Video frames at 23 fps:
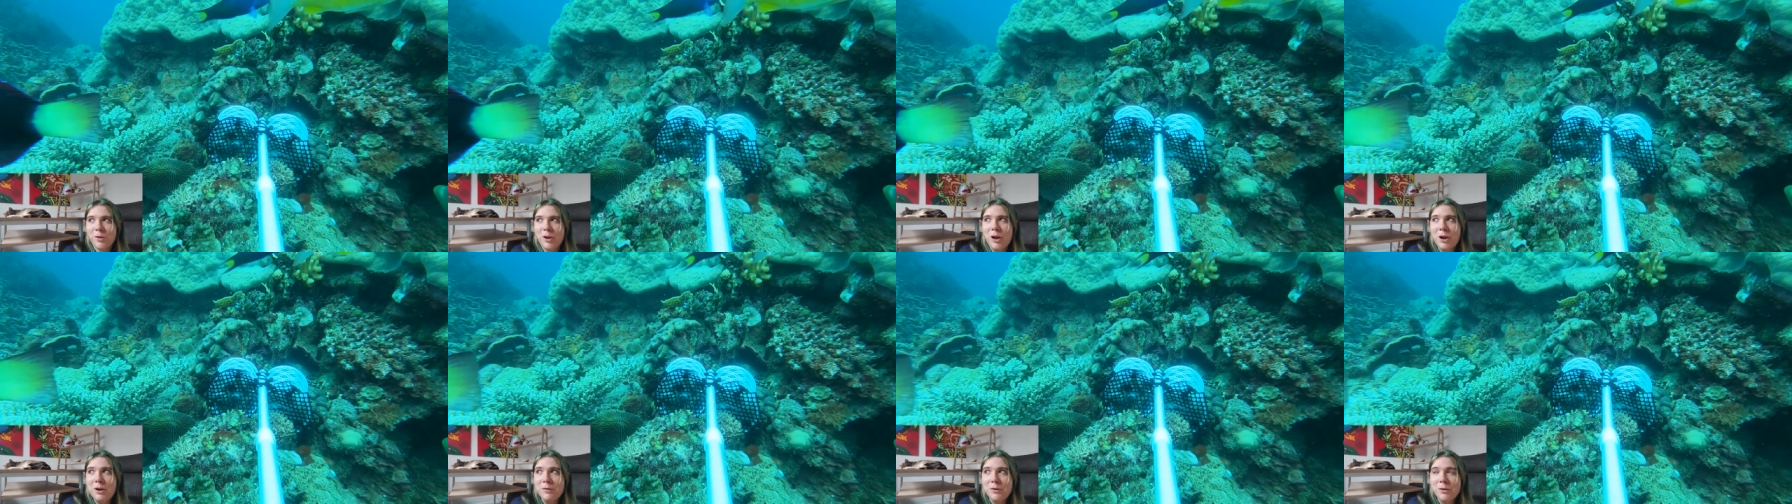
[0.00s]

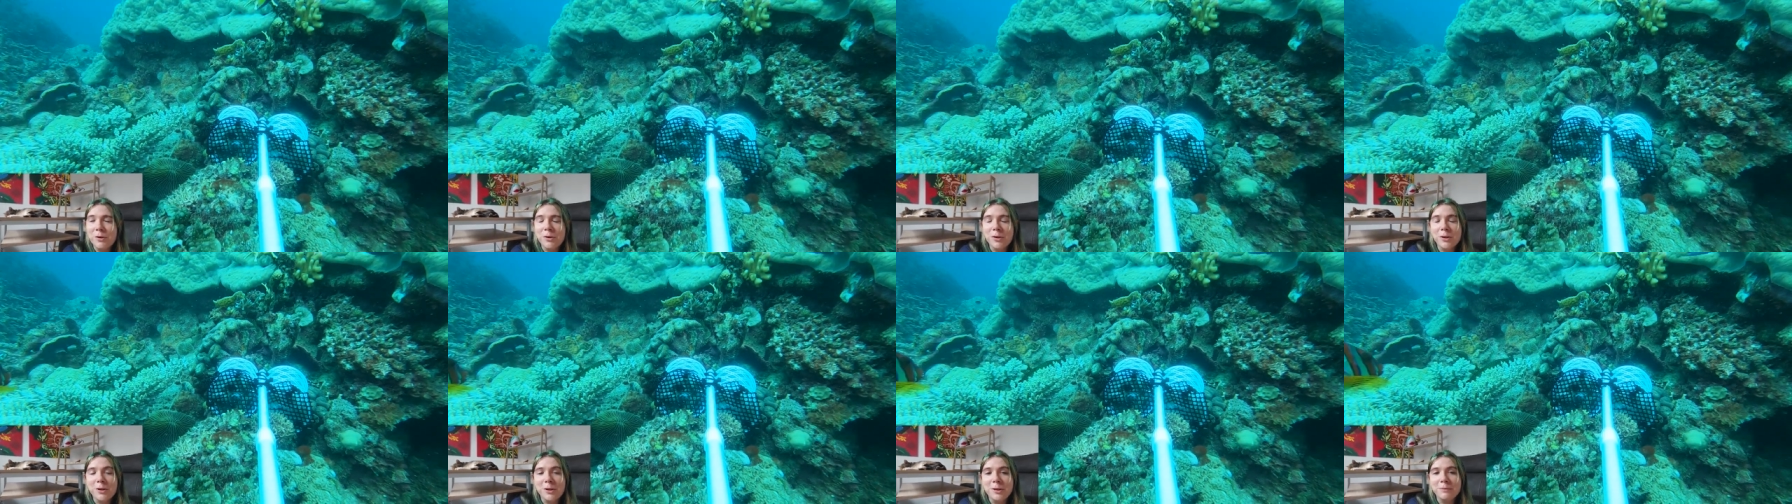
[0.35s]

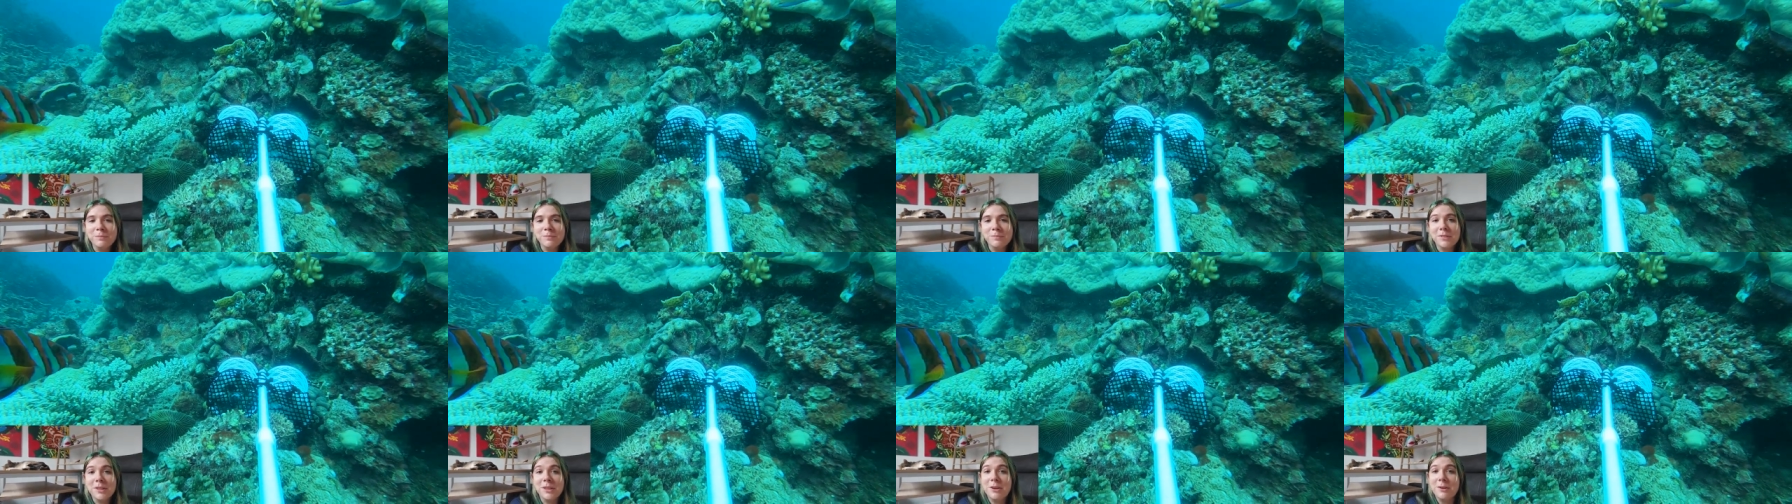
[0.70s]

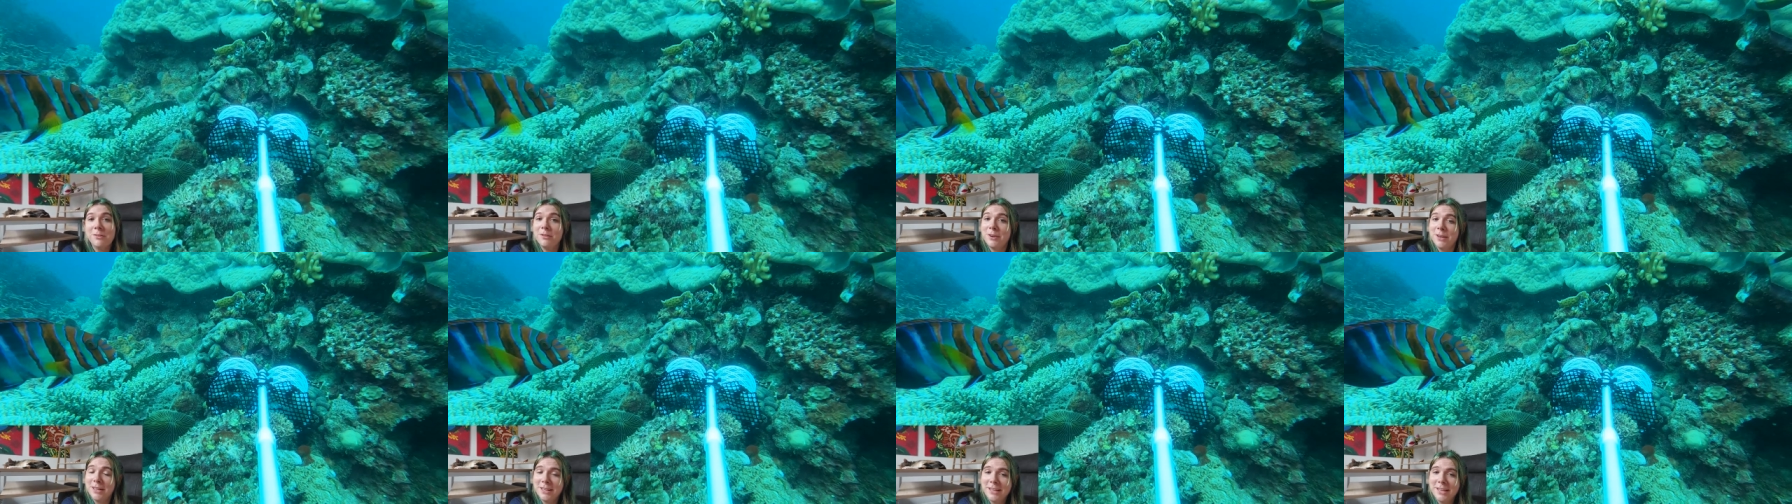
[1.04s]
overall,
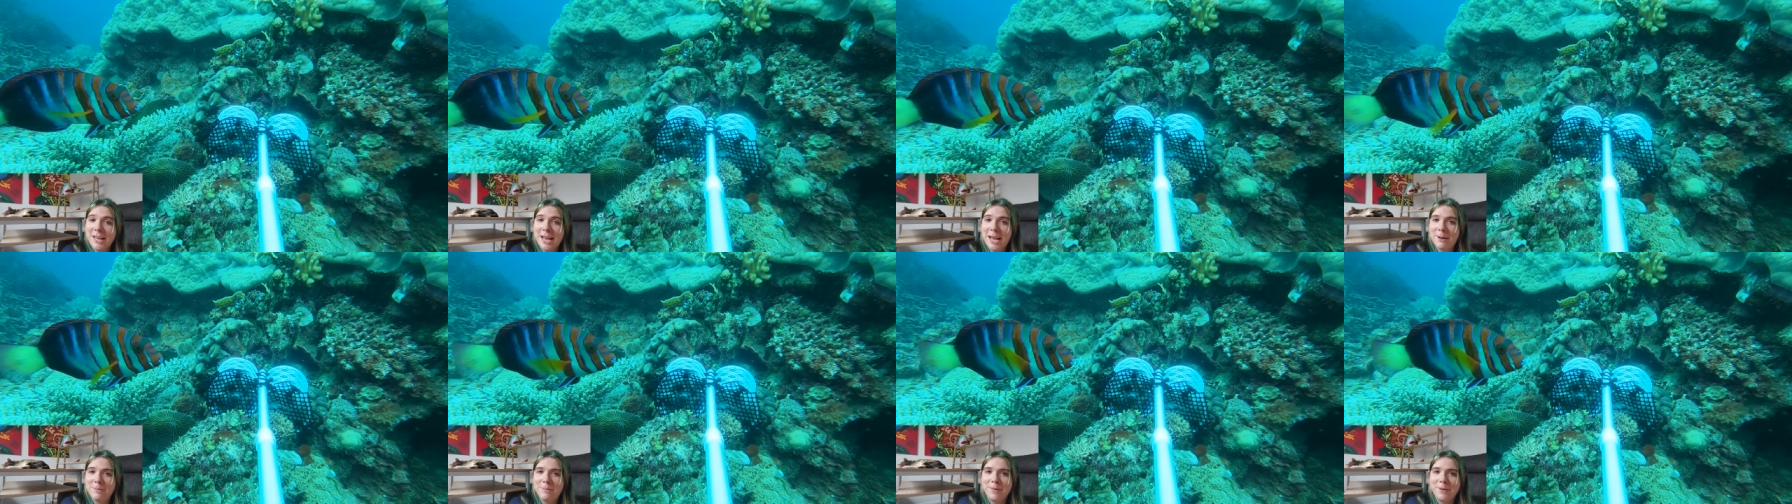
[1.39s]
really
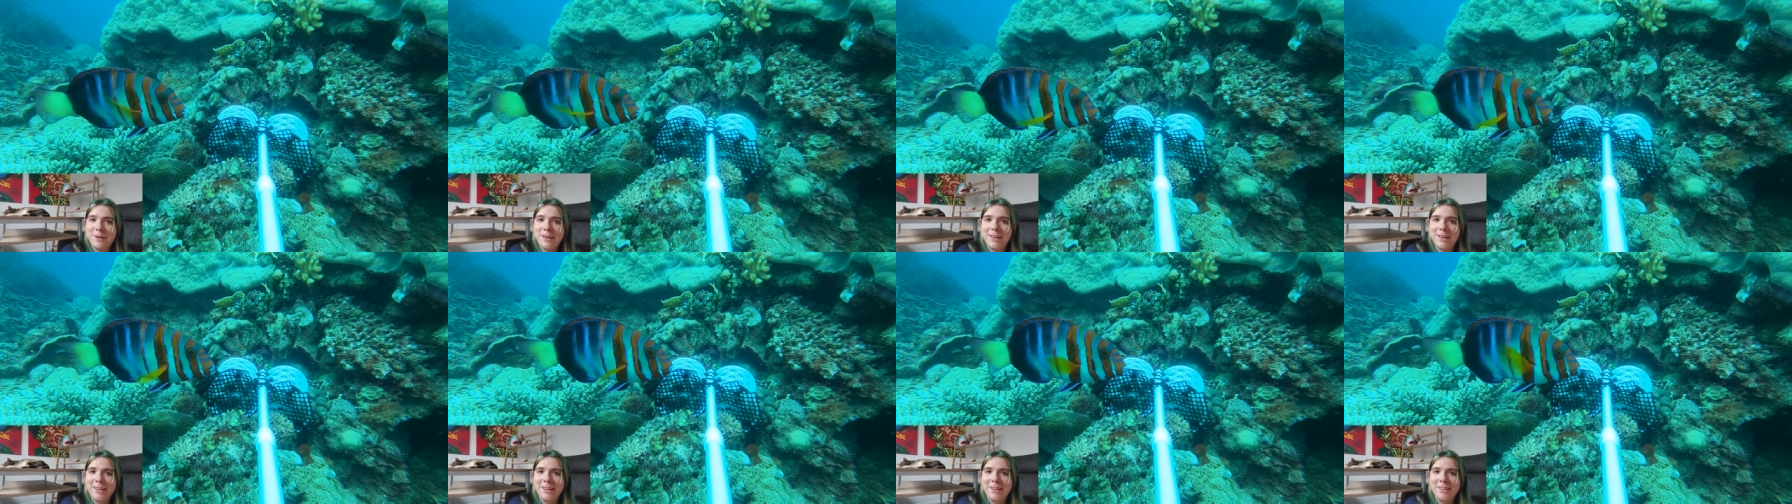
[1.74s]

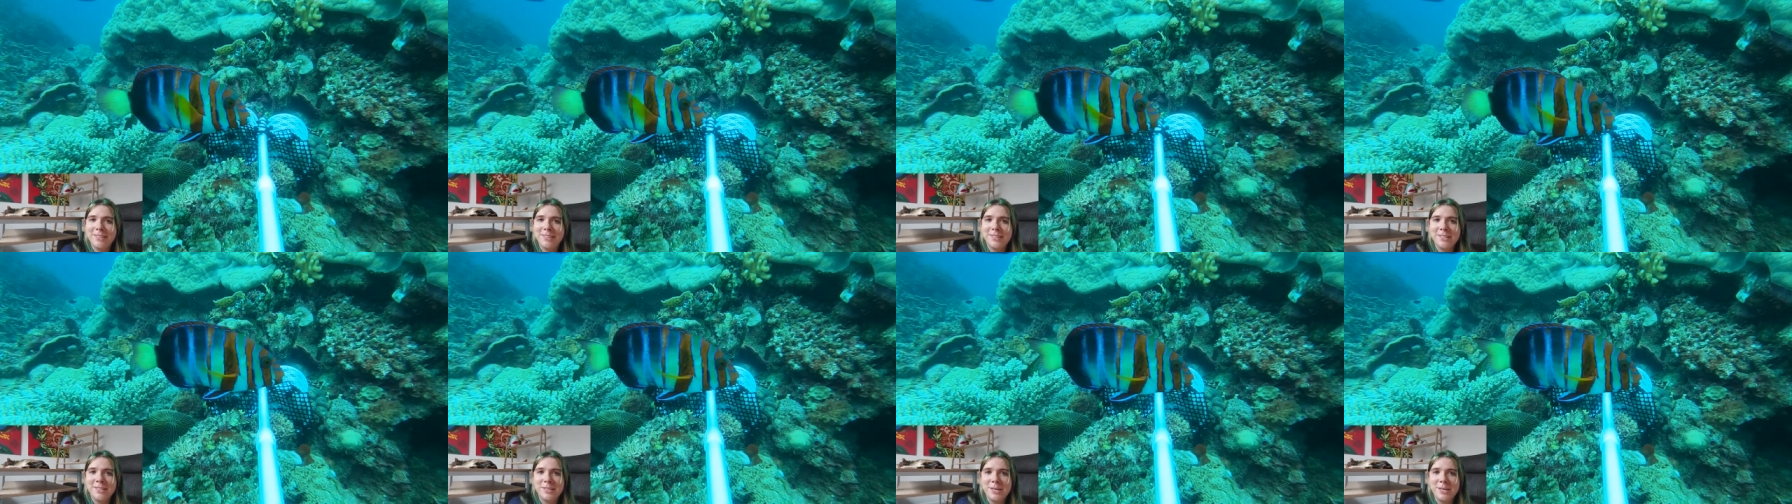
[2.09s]
happy to